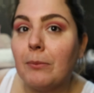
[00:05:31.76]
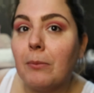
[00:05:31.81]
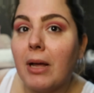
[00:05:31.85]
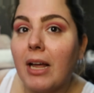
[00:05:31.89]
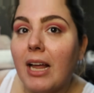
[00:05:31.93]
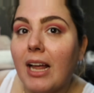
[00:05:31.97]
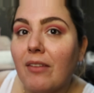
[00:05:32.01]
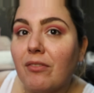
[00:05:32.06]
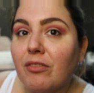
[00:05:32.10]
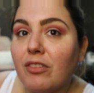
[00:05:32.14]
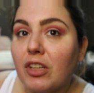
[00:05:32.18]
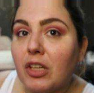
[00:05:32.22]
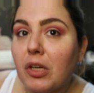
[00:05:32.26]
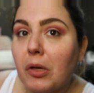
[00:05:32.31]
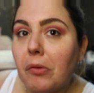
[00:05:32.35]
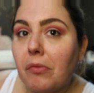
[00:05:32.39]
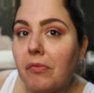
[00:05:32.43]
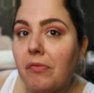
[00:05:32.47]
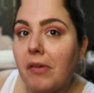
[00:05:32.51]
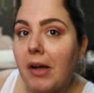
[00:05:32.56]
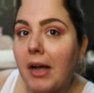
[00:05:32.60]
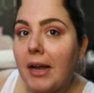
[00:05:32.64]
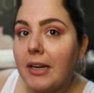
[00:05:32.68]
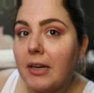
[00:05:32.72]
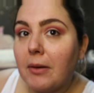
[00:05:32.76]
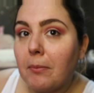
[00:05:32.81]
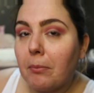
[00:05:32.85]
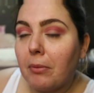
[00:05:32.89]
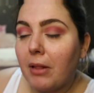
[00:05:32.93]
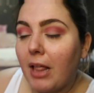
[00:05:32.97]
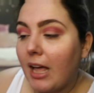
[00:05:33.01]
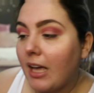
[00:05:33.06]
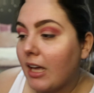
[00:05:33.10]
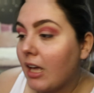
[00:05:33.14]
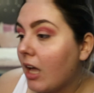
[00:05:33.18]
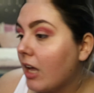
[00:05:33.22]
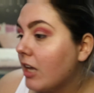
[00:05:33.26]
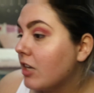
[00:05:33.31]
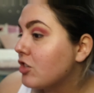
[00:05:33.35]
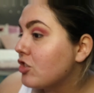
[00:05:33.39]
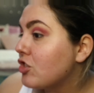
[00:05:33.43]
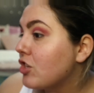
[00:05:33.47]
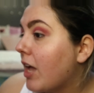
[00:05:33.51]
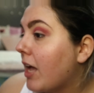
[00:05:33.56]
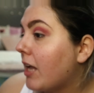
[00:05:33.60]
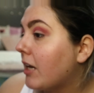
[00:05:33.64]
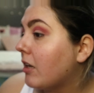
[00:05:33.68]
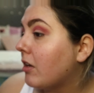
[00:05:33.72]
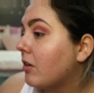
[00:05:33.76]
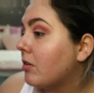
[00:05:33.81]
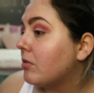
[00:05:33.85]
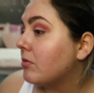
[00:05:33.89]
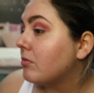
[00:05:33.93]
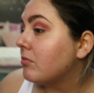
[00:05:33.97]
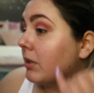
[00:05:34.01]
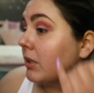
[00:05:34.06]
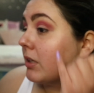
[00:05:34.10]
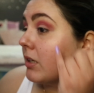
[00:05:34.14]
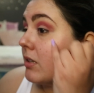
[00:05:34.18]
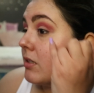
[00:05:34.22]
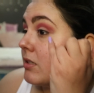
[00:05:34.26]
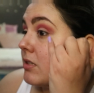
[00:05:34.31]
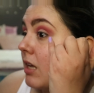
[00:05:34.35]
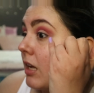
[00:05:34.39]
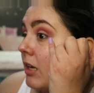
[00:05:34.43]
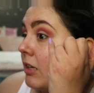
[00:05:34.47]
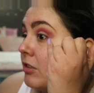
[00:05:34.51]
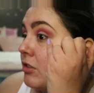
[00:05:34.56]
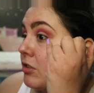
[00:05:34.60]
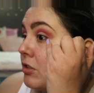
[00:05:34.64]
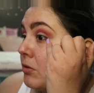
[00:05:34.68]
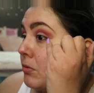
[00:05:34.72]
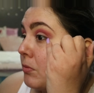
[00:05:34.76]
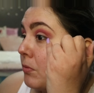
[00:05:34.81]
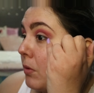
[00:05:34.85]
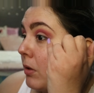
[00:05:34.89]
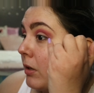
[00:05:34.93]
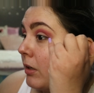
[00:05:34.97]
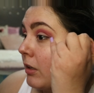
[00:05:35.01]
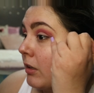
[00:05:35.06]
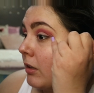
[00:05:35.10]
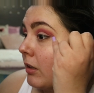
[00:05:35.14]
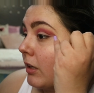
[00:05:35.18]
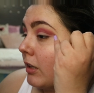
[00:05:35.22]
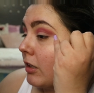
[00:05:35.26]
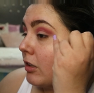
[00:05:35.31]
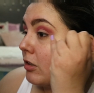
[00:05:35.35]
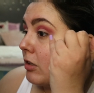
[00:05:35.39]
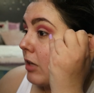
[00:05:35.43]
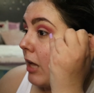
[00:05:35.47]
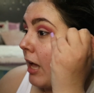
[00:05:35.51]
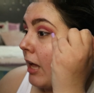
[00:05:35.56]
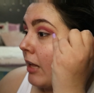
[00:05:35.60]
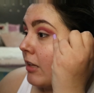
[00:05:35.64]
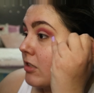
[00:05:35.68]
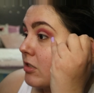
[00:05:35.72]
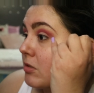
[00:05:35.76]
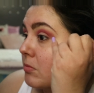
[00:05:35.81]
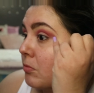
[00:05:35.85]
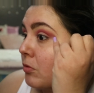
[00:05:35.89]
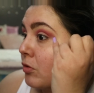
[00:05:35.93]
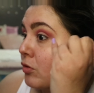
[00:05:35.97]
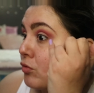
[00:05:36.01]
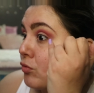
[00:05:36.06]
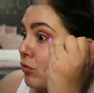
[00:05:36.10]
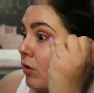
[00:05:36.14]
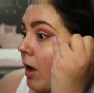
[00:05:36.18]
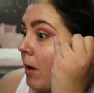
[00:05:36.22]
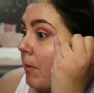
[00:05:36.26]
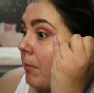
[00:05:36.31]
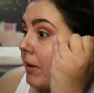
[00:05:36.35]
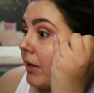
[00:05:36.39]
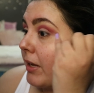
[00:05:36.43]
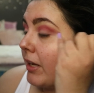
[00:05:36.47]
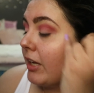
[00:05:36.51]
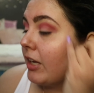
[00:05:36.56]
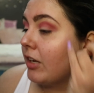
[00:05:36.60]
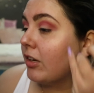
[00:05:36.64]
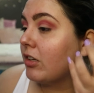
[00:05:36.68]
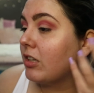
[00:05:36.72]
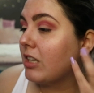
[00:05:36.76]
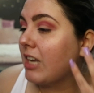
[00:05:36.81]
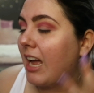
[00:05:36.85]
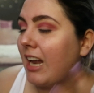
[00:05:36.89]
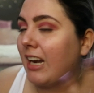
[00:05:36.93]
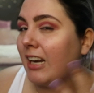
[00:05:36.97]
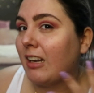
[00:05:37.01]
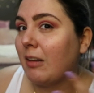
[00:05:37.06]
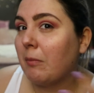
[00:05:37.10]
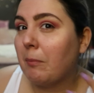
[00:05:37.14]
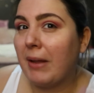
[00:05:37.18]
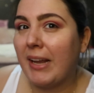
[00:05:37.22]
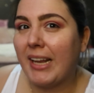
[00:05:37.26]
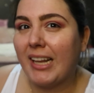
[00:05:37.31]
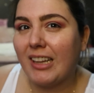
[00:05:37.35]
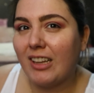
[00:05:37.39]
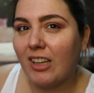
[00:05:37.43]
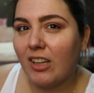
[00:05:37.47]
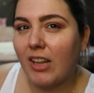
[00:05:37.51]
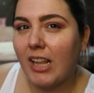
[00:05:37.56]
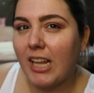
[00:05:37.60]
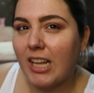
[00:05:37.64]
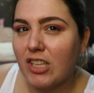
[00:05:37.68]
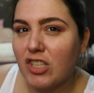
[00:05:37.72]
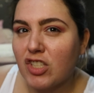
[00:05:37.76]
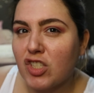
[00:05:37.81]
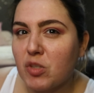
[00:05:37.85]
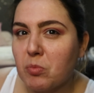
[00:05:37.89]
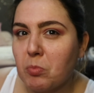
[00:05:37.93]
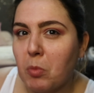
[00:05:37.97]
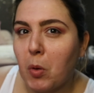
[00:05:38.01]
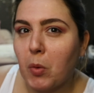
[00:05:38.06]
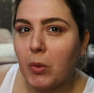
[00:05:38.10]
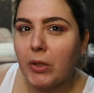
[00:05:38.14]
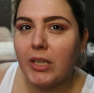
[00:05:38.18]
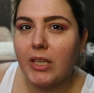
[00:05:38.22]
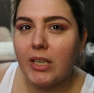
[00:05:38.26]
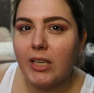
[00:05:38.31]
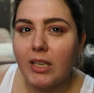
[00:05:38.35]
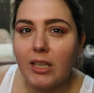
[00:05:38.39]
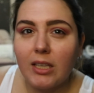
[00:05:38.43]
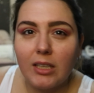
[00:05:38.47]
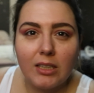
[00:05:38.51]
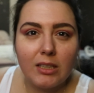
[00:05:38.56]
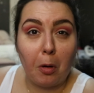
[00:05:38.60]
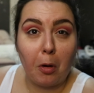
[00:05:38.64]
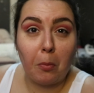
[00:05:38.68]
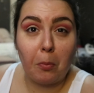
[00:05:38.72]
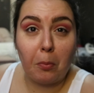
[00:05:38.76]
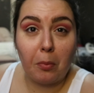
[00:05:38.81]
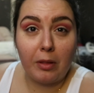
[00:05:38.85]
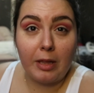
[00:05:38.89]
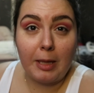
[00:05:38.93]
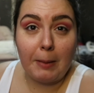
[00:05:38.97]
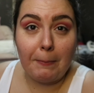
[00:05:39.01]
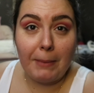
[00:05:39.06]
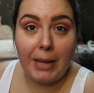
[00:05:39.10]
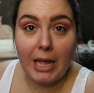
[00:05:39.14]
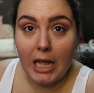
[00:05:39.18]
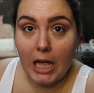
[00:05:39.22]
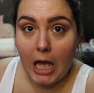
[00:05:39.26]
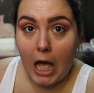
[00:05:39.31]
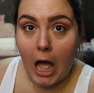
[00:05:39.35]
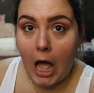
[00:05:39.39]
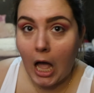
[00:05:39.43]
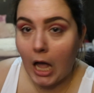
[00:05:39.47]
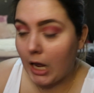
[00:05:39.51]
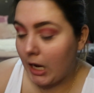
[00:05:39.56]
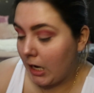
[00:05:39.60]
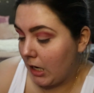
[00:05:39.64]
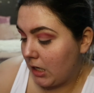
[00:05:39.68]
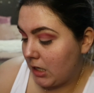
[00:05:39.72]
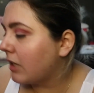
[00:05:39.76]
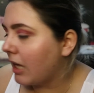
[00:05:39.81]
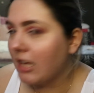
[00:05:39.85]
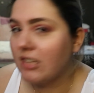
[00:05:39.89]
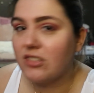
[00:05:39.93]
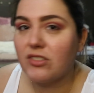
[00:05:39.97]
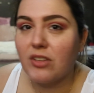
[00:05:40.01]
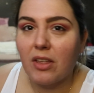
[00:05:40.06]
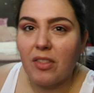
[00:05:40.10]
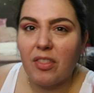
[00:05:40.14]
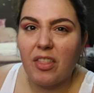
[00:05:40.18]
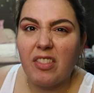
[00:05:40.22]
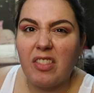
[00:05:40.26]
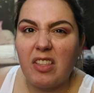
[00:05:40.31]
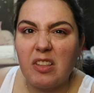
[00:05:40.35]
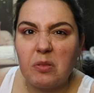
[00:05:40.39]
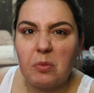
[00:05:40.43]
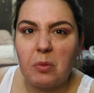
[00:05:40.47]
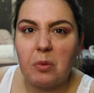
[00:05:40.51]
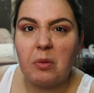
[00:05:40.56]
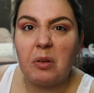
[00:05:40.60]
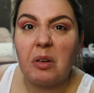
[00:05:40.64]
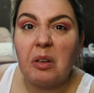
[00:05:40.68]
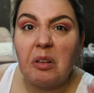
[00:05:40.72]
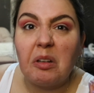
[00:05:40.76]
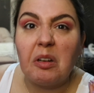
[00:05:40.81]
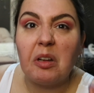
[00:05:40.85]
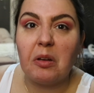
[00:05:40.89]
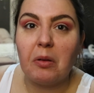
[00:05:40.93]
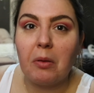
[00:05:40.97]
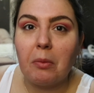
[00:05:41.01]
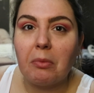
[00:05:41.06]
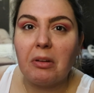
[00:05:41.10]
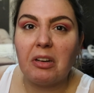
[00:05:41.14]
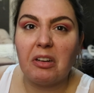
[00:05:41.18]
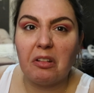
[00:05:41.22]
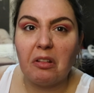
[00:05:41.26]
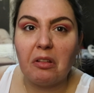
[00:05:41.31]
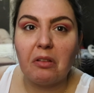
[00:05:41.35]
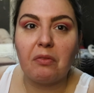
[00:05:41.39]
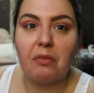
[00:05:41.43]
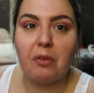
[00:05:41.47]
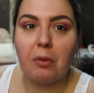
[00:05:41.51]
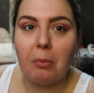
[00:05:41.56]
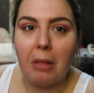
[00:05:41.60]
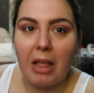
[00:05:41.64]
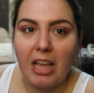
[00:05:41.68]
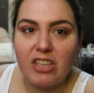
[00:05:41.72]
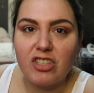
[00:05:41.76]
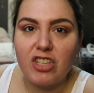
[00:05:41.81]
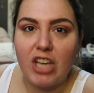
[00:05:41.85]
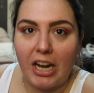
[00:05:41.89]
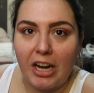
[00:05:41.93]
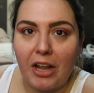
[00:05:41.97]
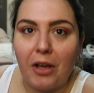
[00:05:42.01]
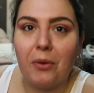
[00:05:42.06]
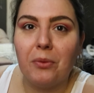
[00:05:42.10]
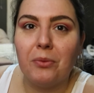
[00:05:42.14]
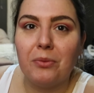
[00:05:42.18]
might have to go find a black eyeshadow because I do want to like add some more drama here, kind of make it look like a smoky purpley pink eye. Yeah, so I think that's what I'm gonna do. I'm gonna look for a black shadow.